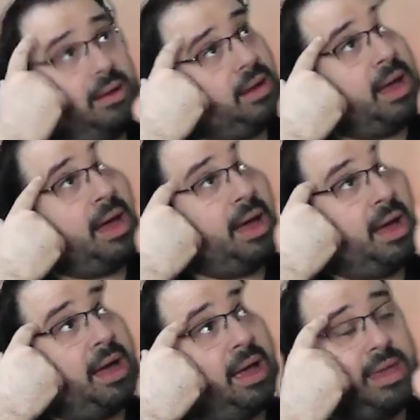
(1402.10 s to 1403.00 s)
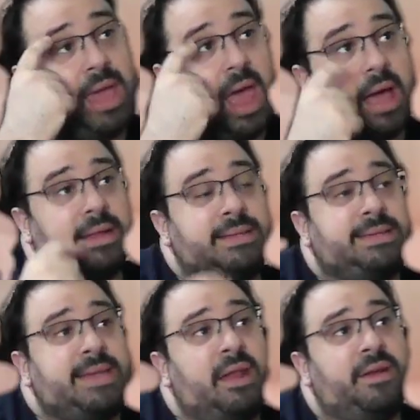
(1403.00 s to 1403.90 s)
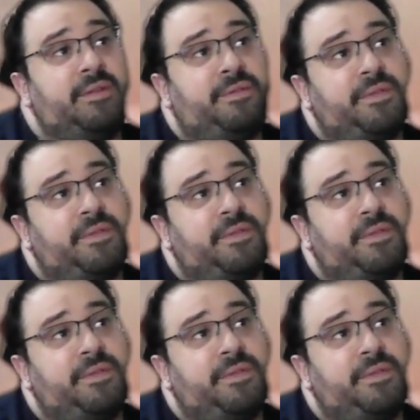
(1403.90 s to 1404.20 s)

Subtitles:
yeah, instead of